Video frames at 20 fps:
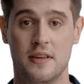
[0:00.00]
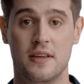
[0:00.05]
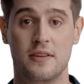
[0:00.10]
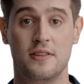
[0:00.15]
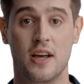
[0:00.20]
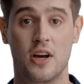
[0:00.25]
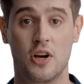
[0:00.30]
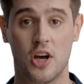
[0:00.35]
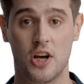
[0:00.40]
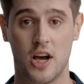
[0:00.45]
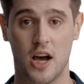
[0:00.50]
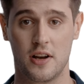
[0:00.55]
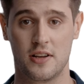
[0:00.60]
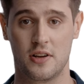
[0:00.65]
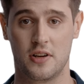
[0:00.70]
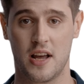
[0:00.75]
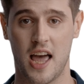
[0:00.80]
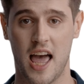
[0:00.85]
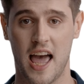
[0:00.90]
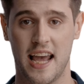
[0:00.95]
There are
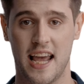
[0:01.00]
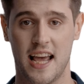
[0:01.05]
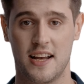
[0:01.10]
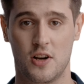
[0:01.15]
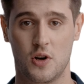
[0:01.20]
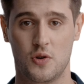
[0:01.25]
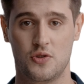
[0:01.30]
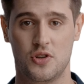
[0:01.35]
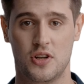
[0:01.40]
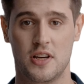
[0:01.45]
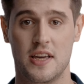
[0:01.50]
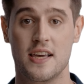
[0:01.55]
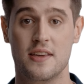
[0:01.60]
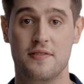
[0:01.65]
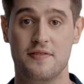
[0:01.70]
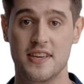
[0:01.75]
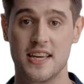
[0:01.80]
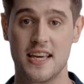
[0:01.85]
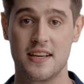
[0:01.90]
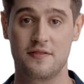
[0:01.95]
other high-end
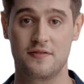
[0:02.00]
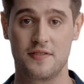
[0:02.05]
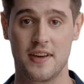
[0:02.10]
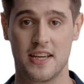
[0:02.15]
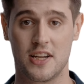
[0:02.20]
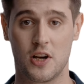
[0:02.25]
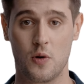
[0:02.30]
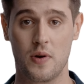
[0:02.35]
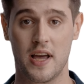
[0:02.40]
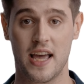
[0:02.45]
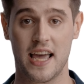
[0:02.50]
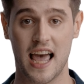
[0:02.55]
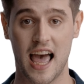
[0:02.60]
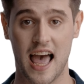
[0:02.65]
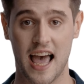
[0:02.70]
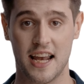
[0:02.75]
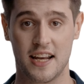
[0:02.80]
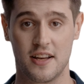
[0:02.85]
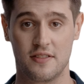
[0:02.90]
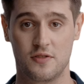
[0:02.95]
alternatives like Video
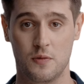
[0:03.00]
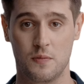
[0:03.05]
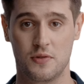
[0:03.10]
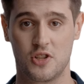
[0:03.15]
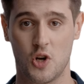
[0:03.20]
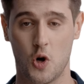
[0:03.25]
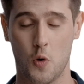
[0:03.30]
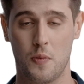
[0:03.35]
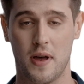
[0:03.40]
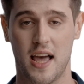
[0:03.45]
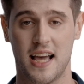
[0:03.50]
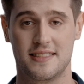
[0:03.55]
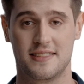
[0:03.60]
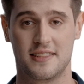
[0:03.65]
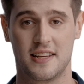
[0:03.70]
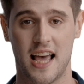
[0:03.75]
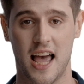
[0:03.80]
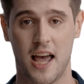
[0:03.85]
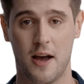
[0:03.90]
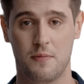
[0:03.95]
AI from Topaz
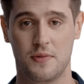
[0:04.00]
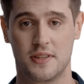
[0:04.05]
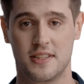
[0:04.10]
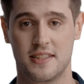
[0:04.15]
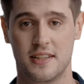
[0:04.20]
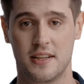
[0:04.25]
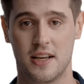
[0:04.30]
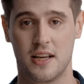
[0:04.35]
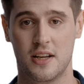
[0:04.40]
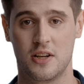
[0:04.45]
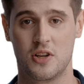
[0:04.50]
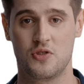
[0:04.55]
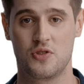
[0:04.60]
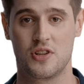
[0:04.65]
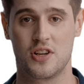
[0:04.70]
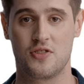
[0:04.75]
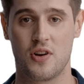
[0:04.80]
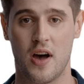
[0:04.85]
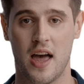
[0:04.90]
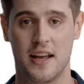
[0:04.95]
Labs. You
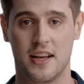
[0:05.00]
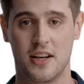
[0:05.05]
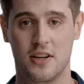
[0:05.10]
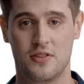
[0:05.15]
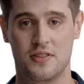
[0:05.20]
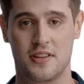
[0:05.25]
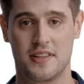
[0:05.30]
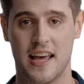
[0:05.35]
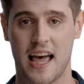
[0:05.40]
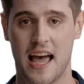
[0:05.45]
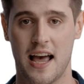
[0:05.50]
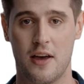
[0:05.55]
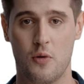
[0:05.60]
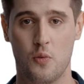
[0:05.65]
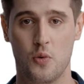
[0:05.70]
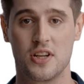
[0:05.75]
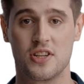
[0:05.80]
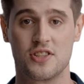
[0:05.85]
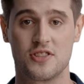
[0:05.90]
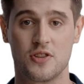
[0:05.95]
should try and understand
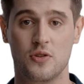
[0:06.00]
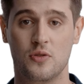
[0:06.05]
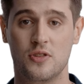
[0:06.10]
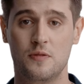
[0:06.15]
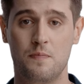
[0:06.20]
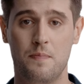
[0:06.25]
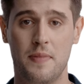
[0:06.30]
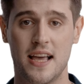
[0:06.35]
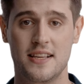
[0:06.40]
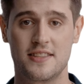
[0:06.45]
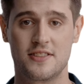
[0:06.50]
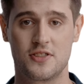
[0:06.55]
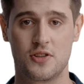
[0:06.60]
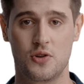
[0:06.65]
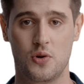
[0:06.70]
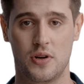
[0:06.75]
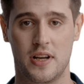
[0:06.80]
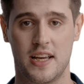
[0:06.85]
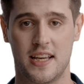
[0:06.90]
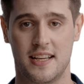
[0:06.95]
which suits best to
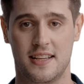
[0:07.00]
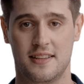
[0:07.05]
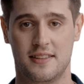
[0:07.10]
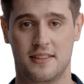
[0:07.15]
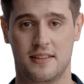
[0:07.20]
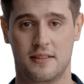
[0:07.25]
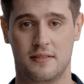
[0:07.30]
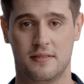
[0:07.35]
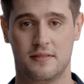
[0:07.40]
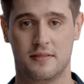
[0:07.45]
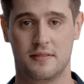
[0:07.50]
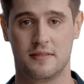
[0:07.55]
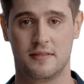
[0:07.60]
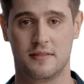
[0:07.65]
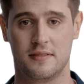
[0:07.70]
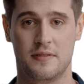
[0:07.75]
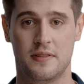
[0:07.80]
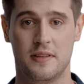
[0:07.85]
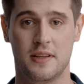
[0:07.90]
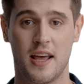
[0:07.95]
your needs.
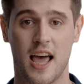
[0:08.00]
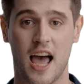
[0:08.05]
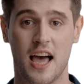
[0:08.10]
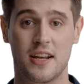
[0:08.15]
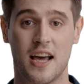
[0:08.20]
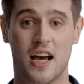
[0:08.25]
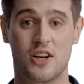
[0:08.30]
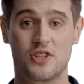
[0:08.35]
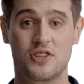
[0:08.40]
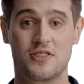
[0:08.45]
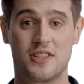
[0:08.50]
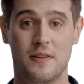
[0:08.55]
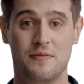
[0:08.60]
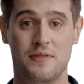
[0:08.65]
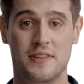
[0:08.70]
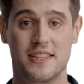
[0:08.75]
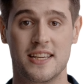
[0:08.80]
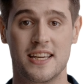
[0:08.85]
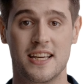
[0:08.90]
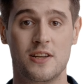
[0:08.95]
At Lecture
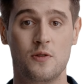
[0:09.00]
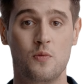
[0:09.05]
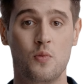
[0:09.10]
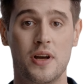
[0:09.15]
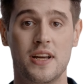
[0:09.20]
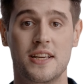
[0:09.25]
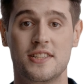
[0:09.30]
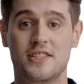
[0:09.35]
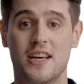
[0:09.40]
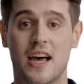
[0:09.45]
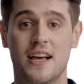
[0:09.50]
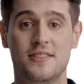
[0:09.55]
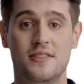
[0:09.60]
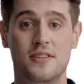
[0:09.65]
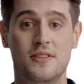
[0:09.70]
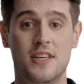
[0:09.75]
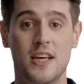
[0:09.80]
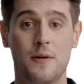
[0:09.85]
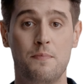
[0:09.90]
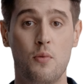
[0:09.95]
17, we
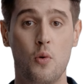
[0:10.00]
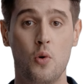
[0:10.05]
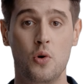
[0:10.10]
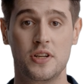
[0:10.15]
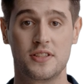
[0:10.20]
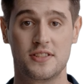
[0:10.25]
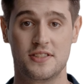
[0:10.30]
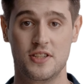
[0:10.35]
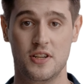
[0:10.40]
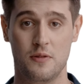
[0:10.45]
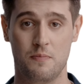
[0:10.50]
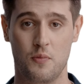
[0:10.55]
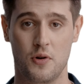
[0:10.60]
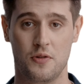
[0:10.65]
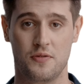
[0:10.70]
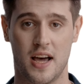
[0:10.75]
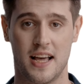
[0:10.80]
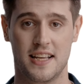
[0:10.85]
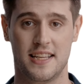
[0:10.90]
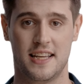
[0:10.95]
discussed the importance of
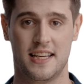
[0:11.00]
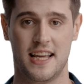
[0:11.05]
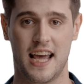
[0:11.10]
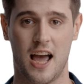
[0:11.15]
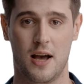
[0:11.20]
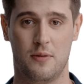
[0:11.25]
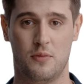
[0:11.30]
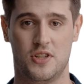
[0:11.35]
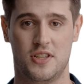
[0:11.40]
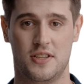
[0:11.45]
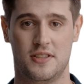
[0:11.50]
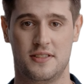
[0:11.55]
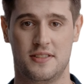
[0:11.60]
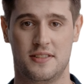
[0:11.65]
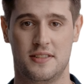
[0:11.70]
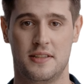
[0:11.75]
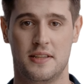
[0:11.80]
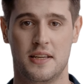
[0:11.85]
providing captions.